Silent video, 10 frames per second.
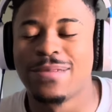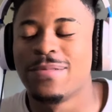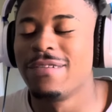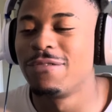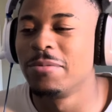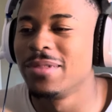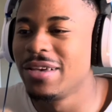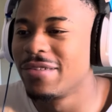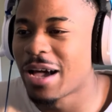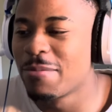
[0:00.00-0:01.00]
button for me,
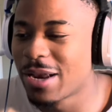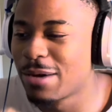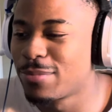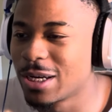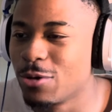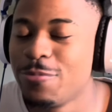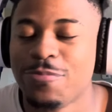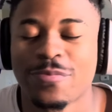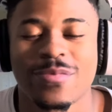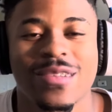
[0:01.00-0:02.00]
leave a comment down below.
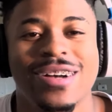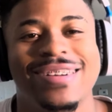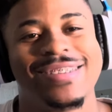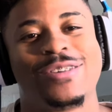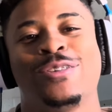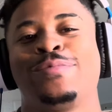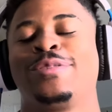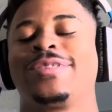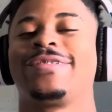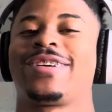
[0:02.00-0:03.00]
Turn on the
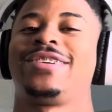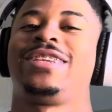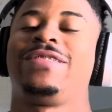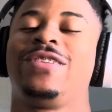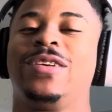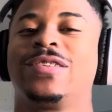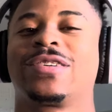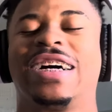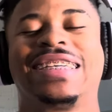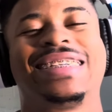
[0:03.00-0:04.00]
post notification if you're new.
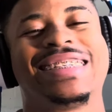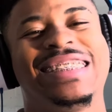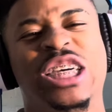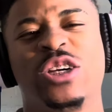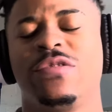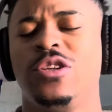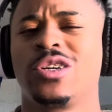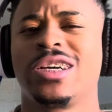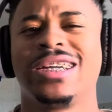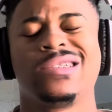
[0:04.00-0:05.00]
Subscribe to the channel if you're new,
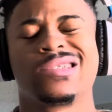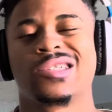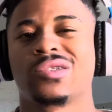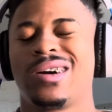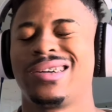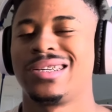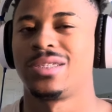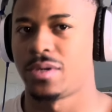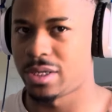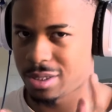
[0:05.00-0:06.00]
cause you don't subscribe, nigga
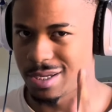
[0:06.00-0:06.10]
swear.